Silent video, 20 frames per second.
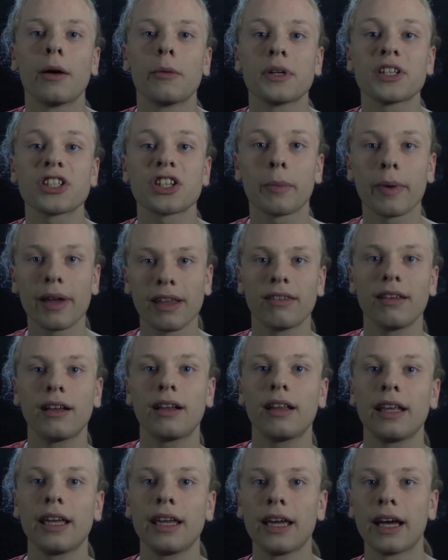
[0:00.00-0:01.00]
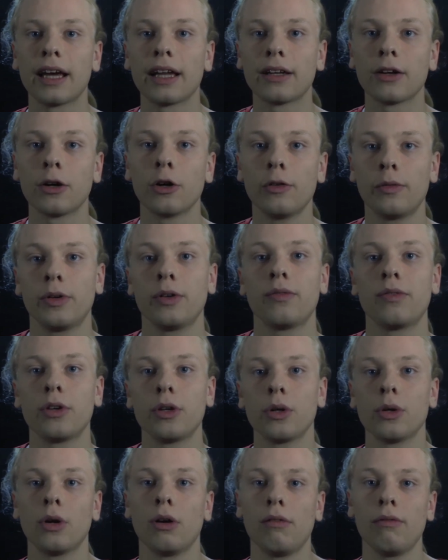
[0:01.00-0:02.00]
which are basically an
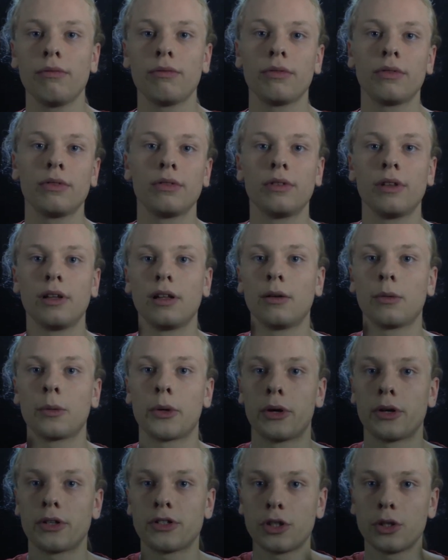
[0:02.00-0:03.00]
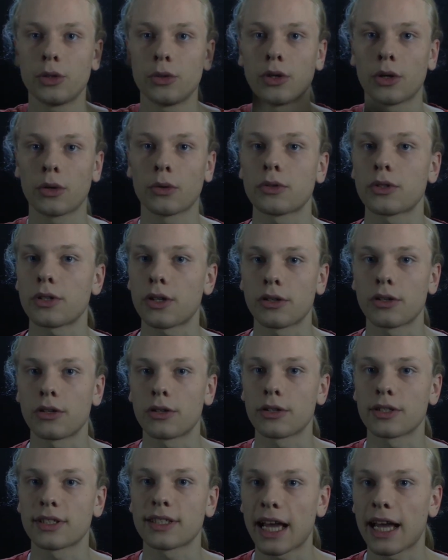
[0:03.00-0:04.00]
overview of the words you don't
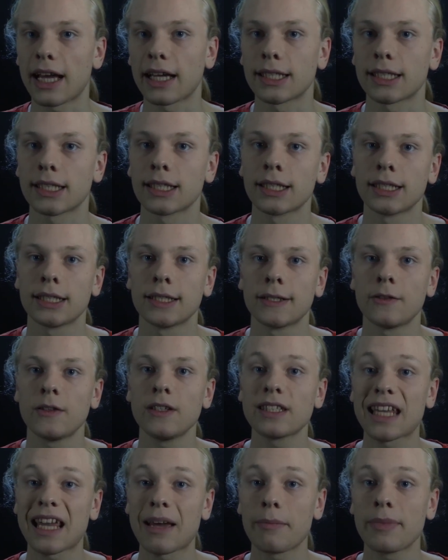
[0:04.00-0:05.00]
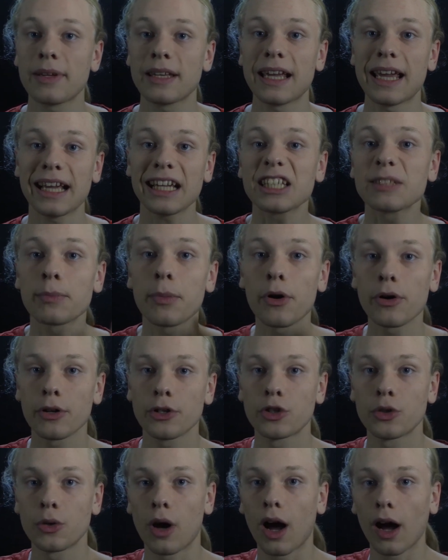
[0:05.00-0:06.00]
understand. These can be
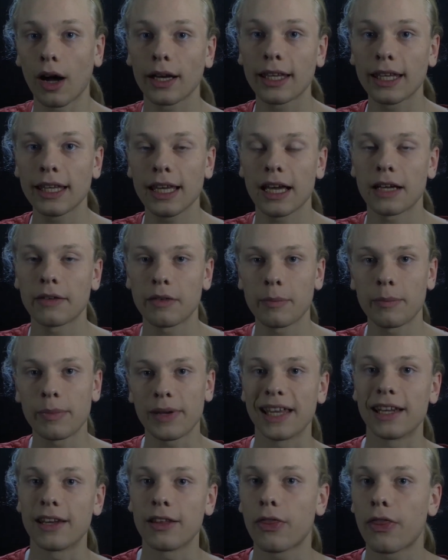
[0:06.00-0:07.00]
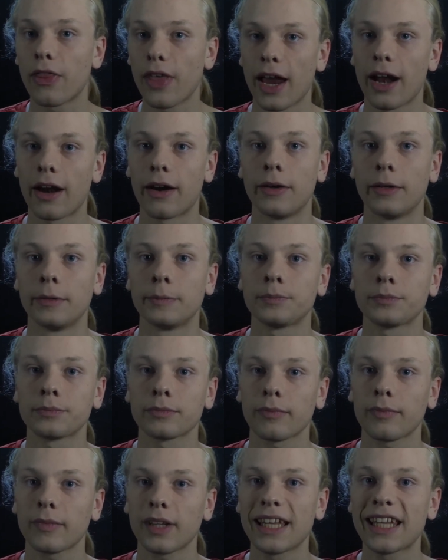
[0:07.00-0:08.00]
exported to Anke and repeated there.
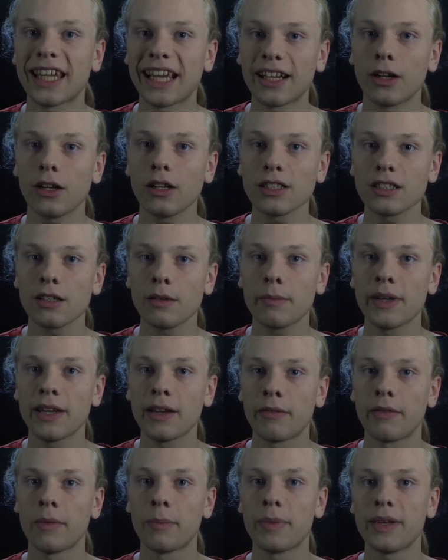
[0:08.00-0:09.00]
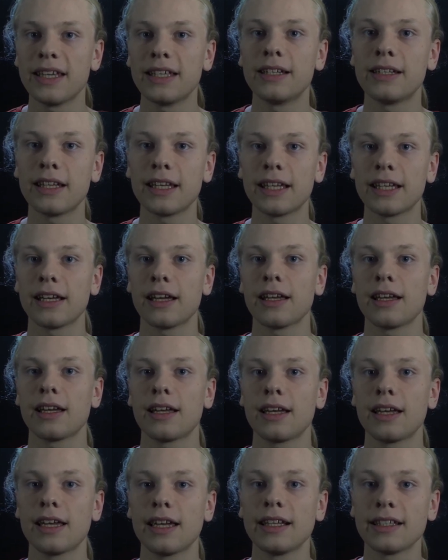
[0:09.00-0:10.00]
It can also be repeated
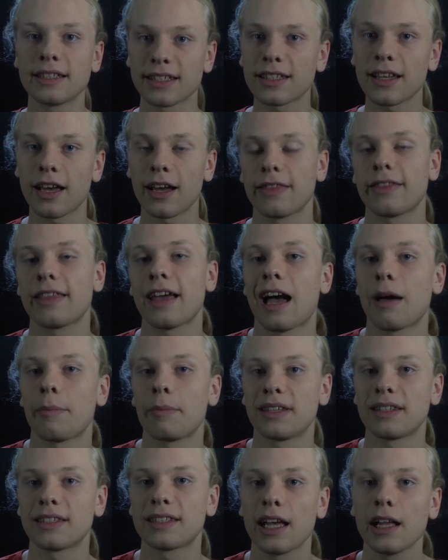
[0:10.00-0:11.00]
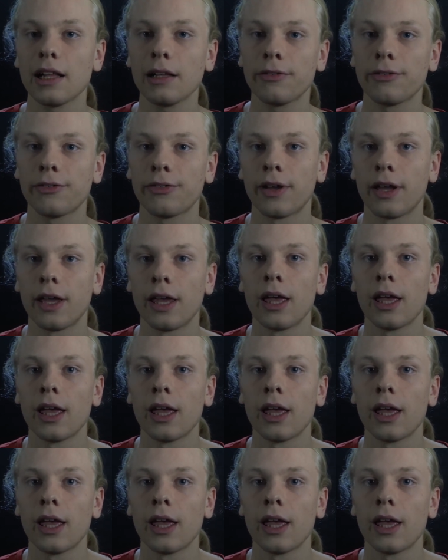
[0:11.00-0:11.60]
inside the app itself,